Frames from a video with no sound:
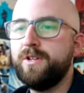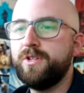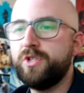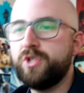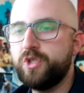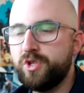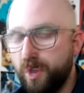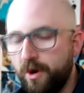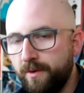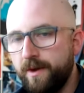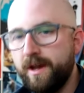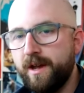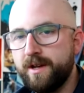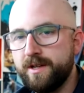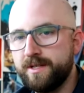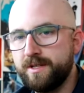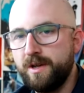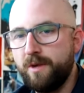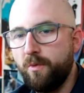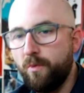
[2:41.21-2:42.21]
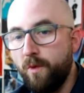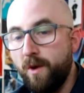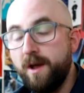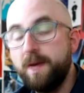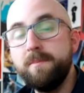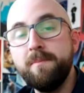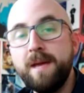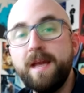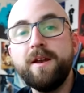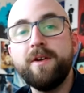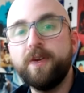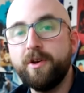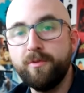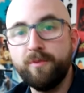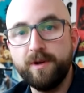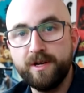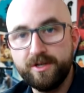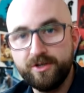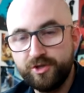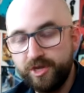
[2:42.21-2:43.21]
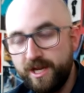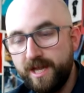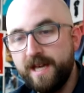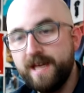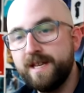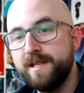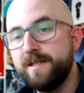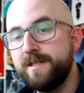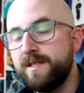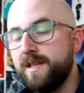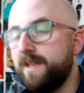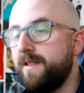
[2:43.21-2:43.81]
showing us what made her what she is.